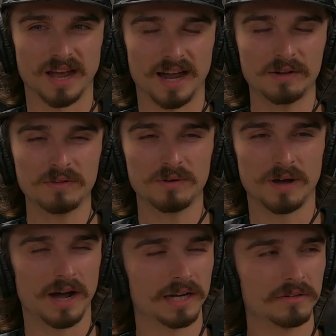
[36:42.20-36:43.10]
I don't
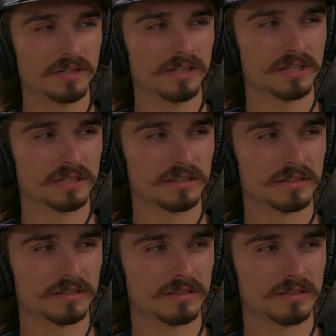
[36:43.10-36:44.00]
know. I don't think
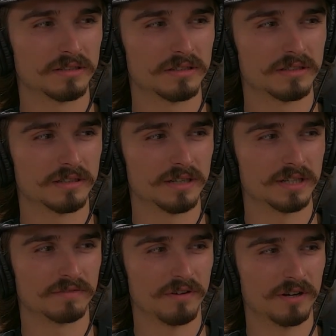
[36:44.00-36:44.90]

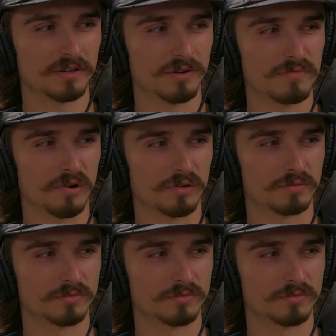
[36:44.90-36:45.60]
I could fuck in a graveyard.